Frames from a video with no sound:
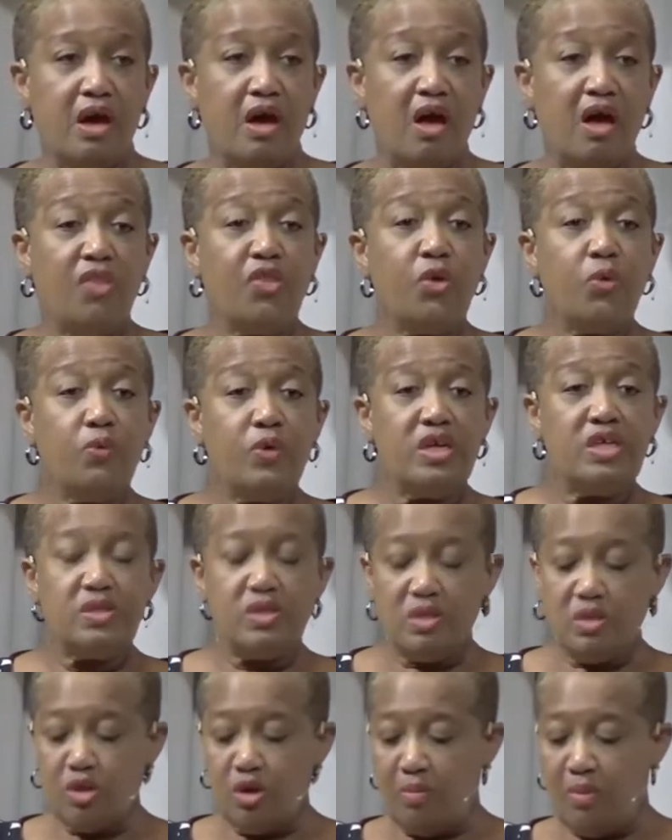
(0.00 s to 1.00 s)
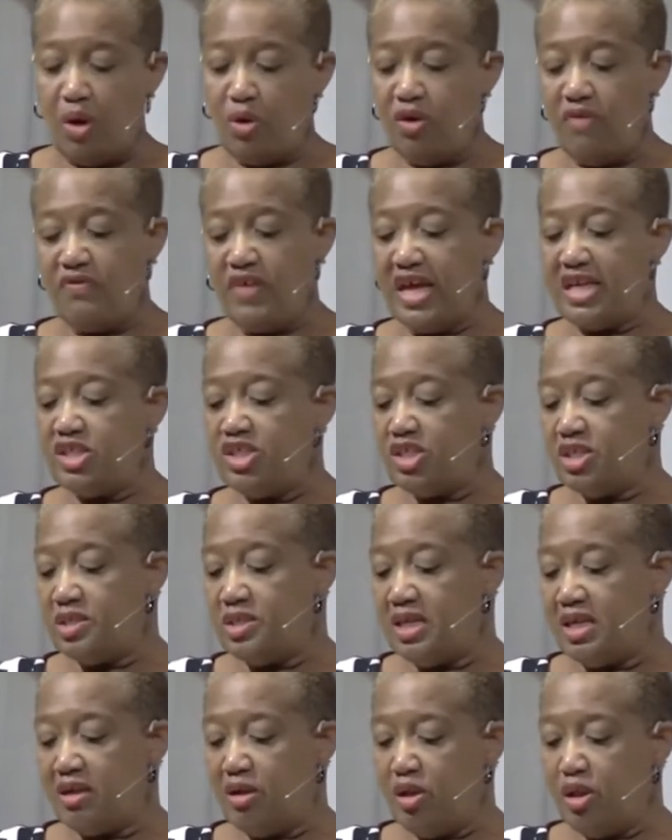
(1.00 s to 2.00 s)
Other reasons or
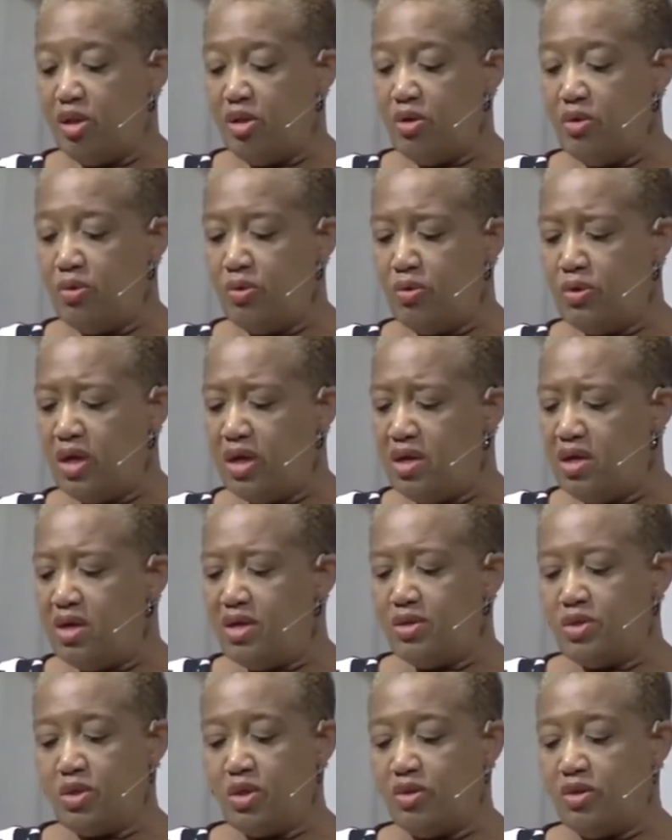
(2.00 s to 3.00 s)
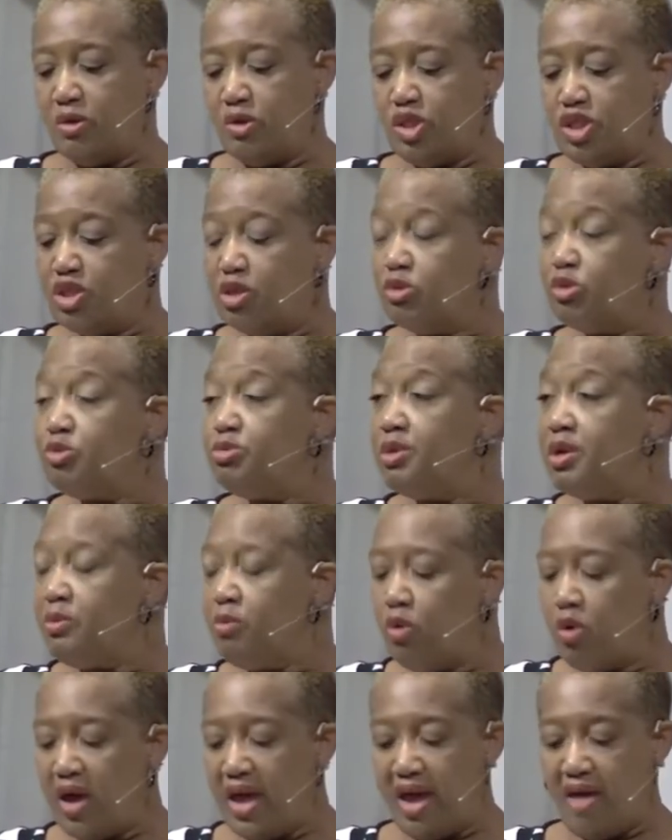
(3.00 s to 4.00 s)
motivations include so their children
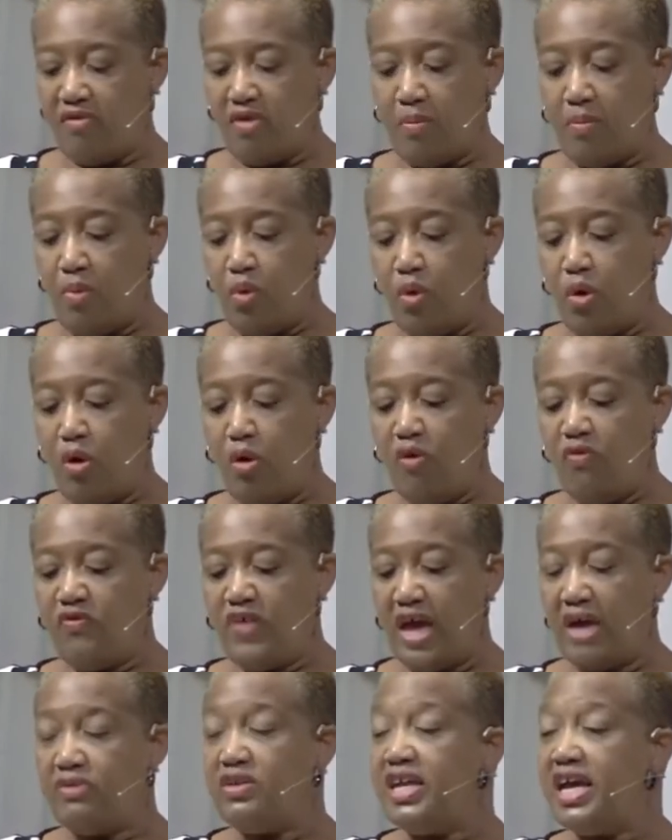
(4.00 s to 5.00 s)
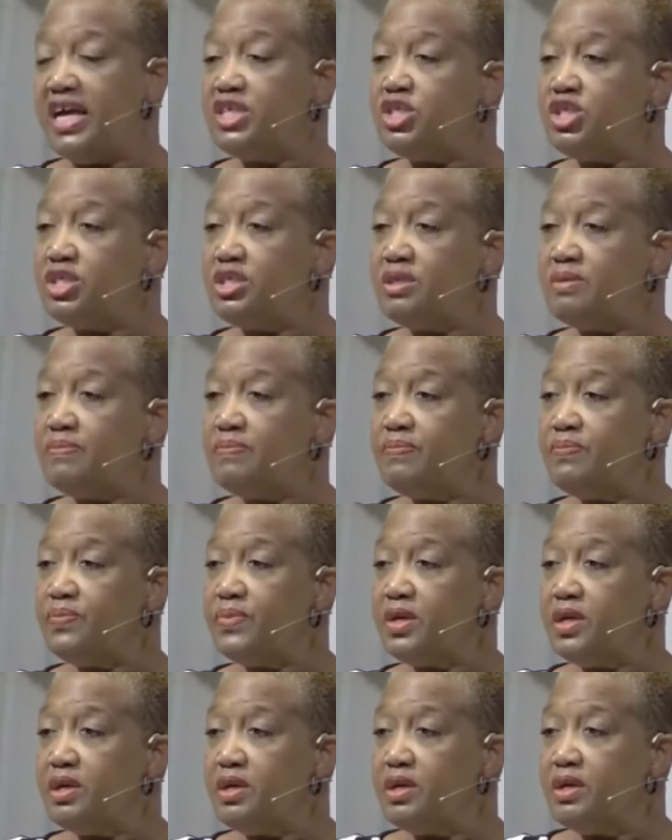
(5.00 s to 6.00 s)
will have a moral foundation
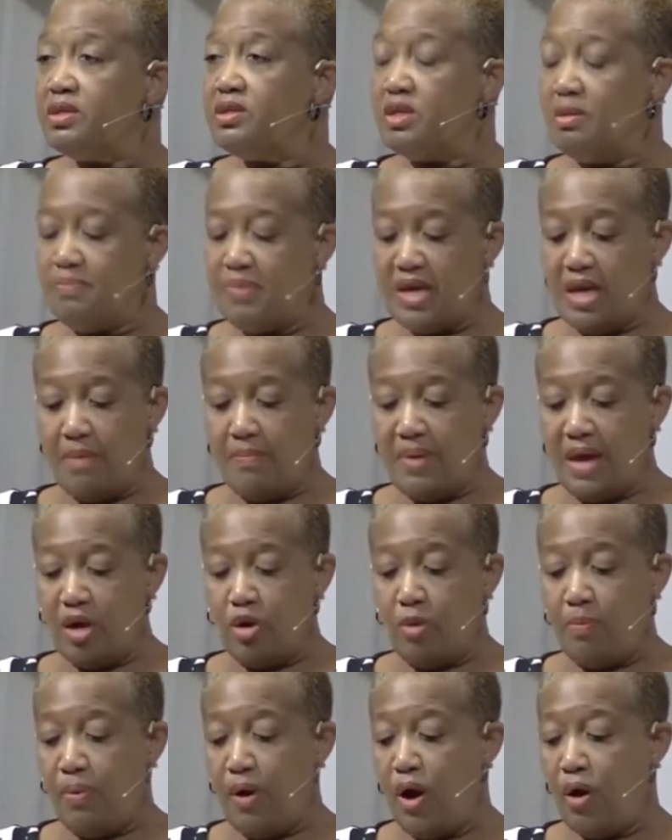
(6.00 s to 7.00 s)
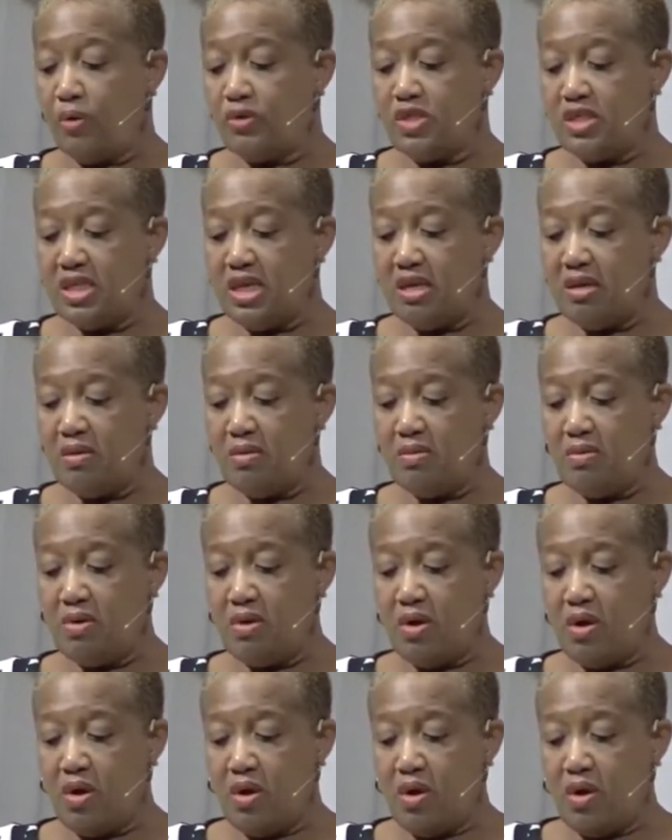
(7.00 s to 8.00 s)
to be a better person
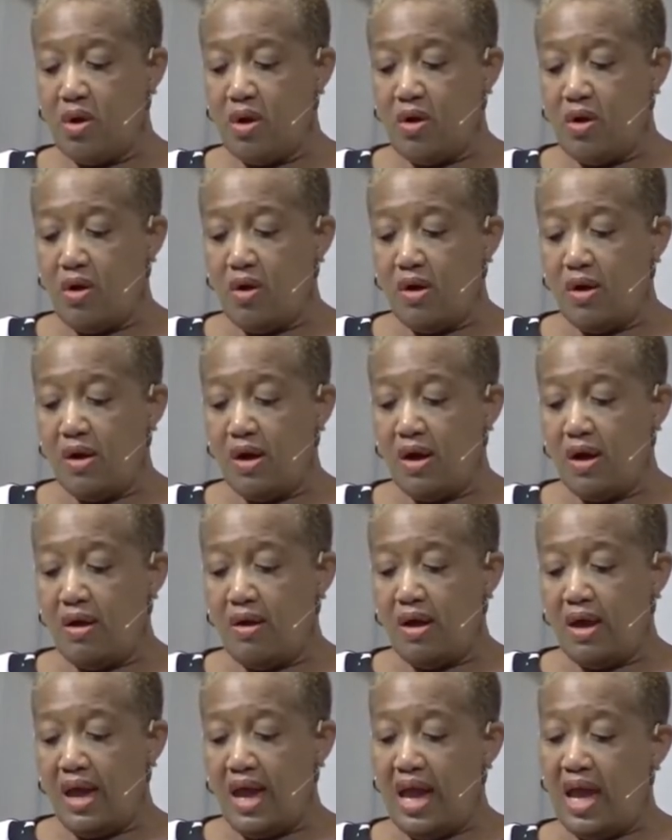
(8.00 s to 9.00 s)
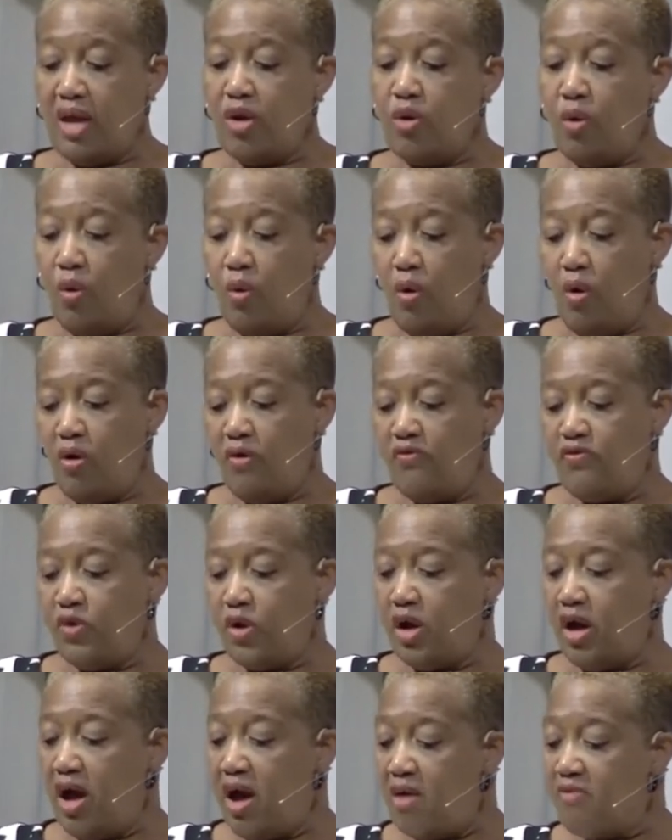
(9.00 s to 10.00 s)
and or
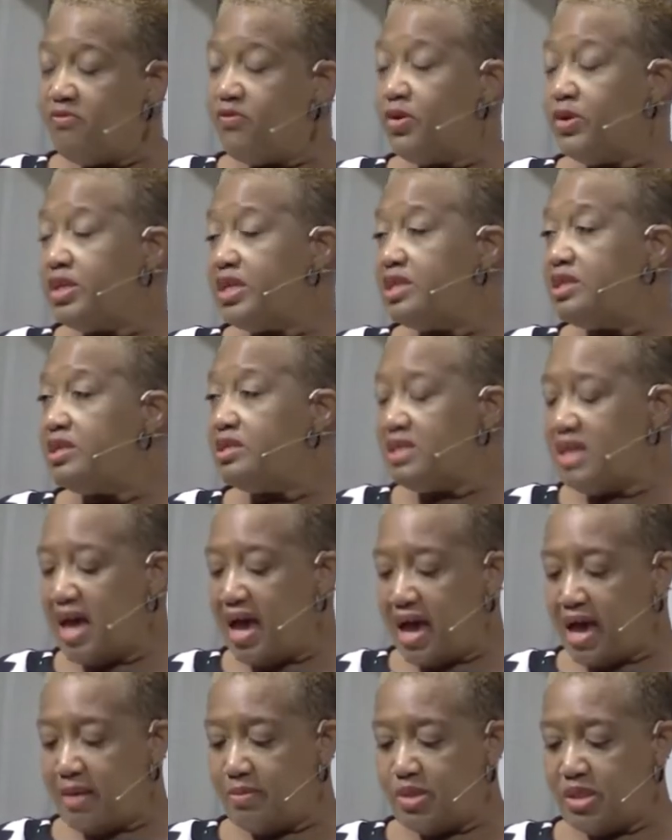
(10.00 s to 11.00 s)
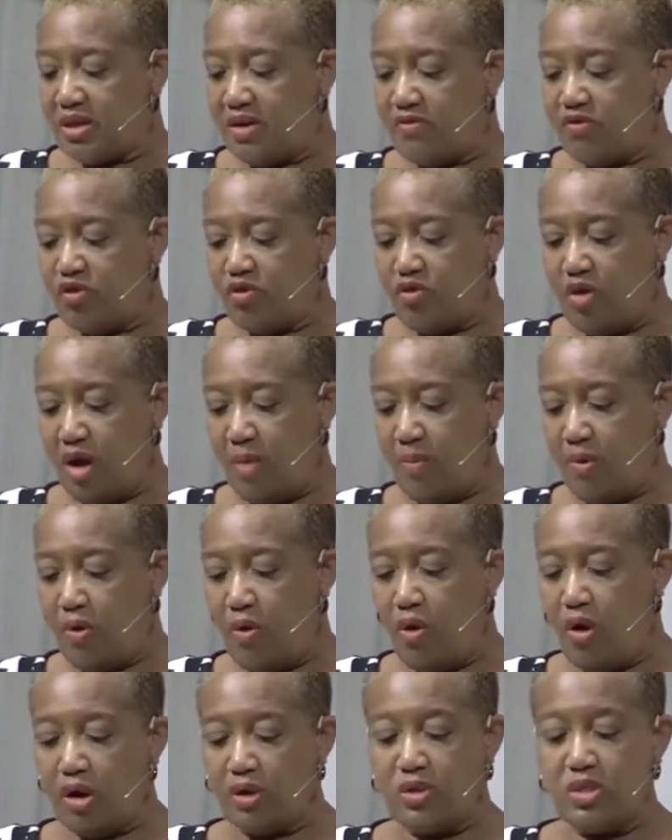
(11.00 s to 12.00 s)
for comfort in the times of
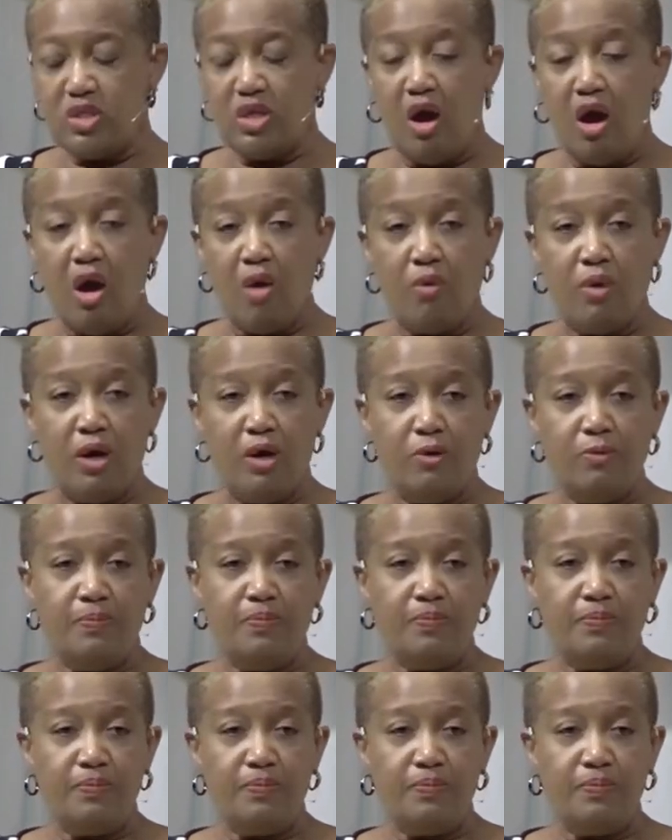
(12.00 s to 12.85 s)
trouble or sorrow.